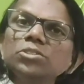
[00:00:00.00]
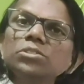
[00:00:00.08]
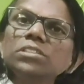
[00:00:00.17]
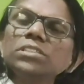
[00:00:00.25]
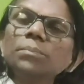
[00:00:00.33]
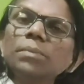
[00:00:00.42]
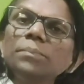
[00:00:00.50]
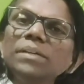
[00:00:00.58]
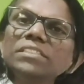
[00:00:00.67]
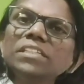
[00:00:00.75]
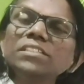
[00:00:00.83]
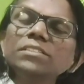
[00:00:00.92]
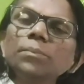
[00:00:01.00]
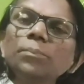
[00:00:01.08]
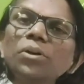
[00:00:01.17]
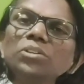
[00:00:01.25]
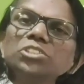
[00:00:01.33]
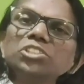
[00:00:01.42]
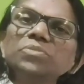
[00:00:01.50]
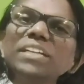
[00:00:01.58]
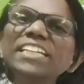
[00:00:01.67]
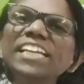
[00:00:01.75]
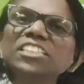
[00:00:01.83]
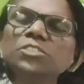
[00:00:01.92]
So the sublimation is the process
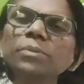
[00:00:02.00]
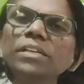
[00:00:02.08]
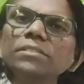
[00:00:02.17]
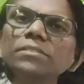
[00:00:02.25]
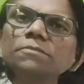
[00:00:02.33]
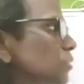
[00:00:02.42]
will take place.